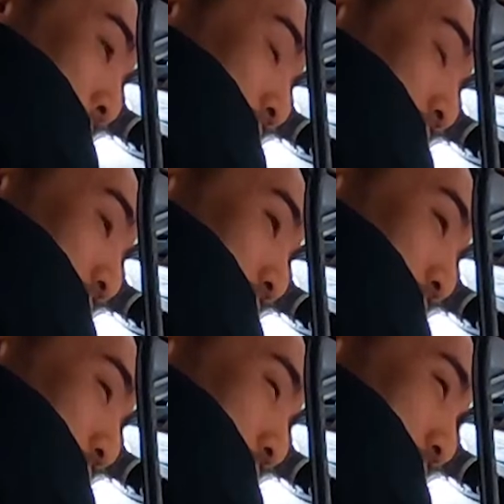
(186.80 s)
it,
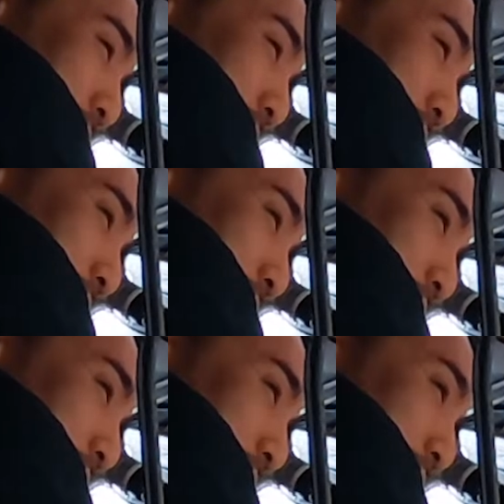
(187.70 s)
feel that sensor,
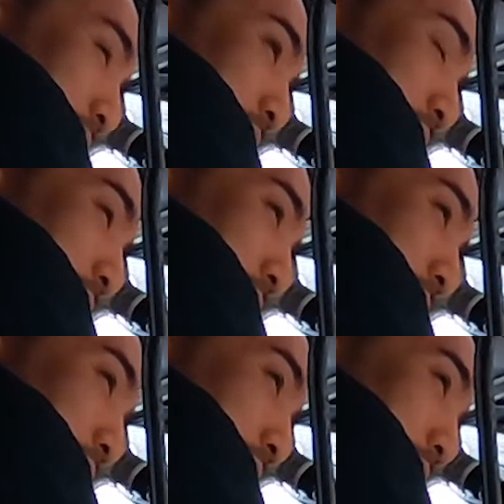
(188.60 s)

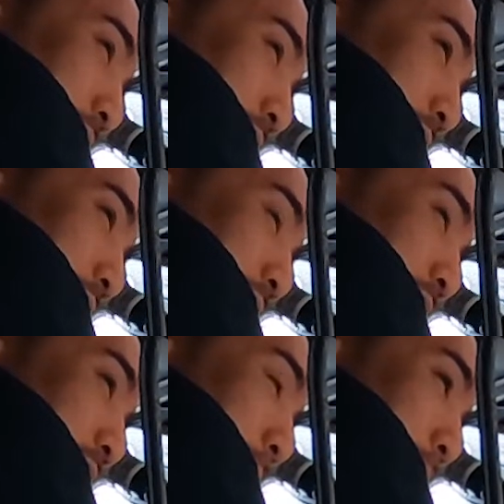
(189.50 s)
then
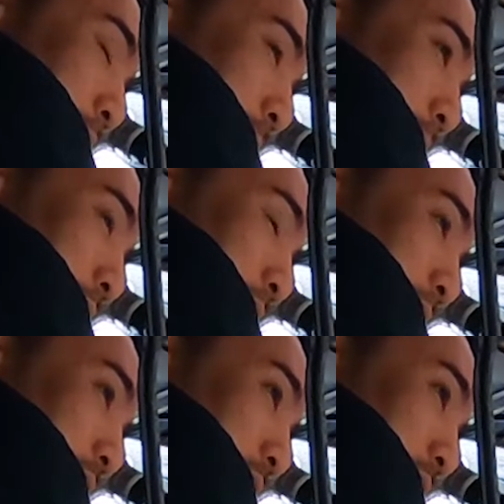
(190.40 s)
10mm